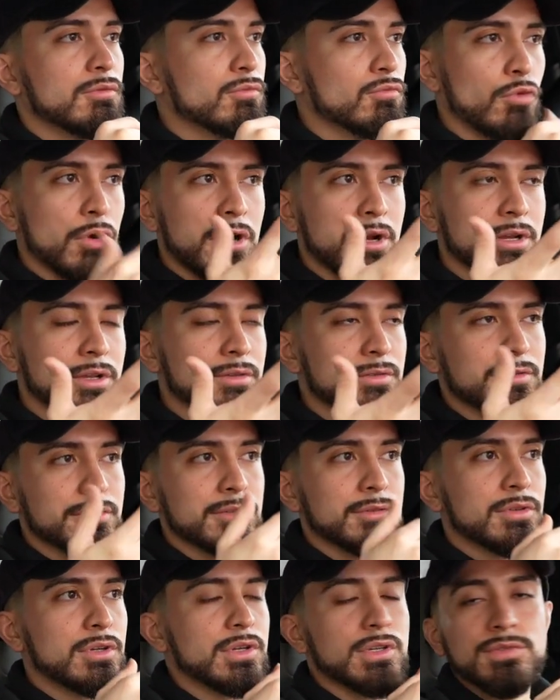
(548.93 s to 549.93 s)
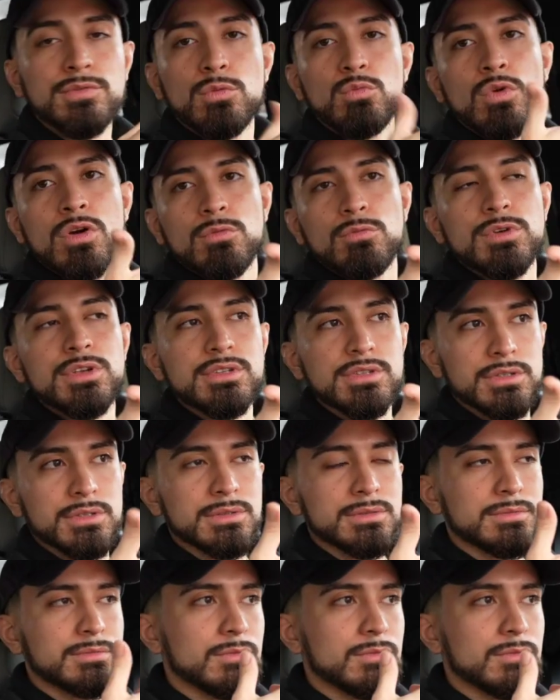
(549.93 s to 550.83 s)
right? Because for what reason?